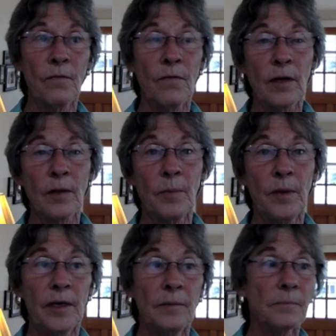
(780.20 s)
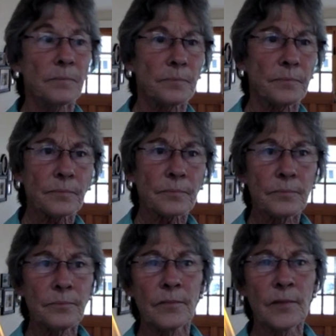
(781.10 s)
and more developing
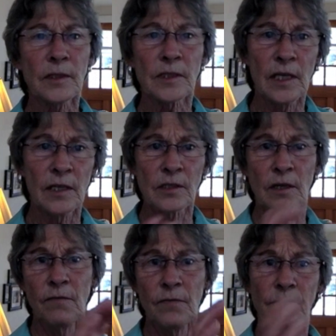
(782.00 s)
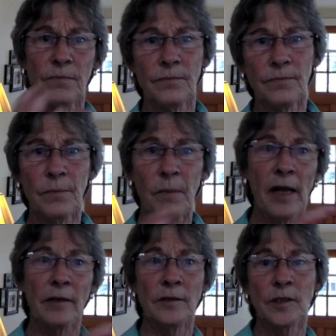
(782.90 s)
this sense of
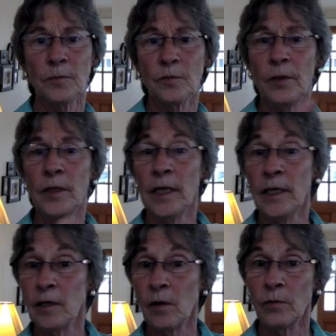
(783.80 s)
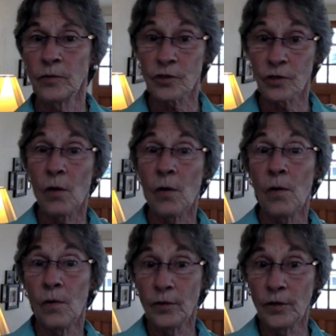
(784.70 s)
balance between the ego and
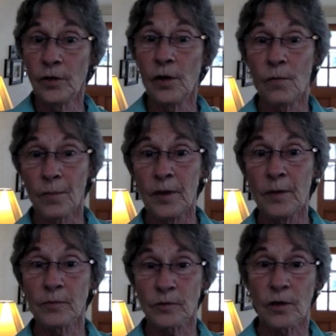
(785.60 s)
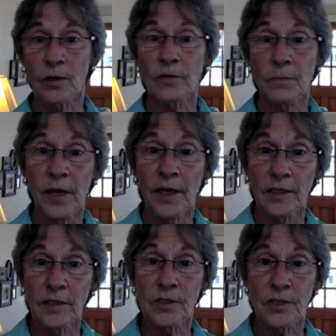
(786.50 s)
soul, where people start to make
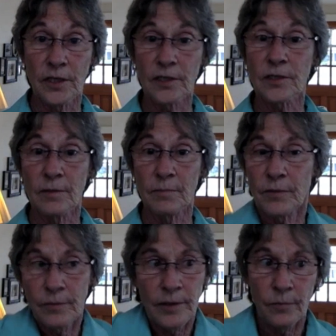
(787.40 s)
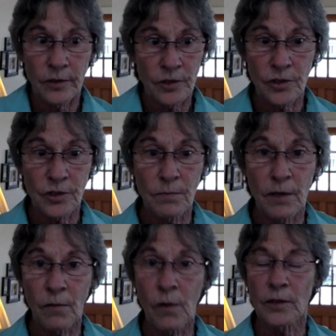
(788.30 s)
a distinction between what's just my
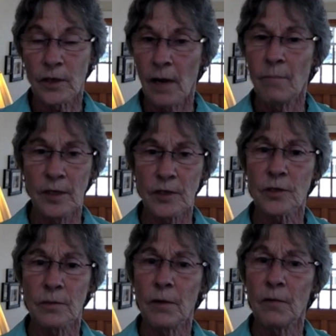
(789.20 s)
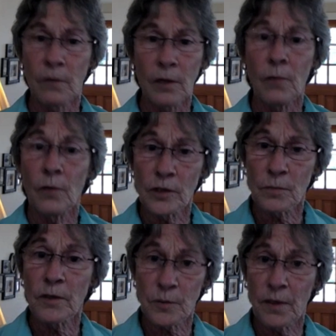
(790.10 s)
role and ambition, but really
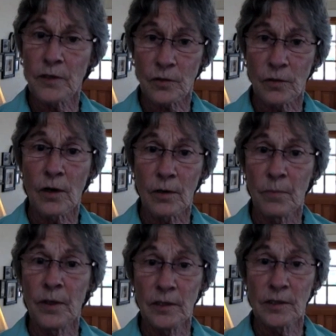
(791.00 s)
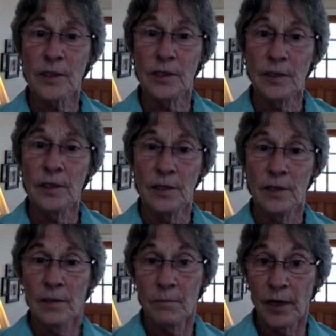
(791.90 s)
what's my special heartbeats and
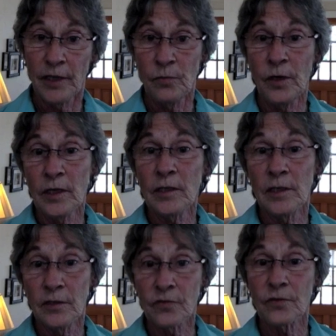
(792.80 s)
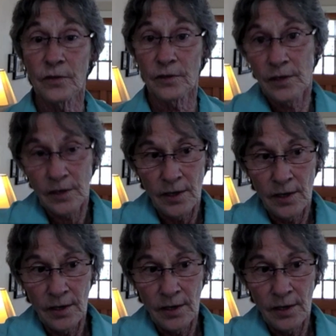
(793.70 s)
my uniqueness, and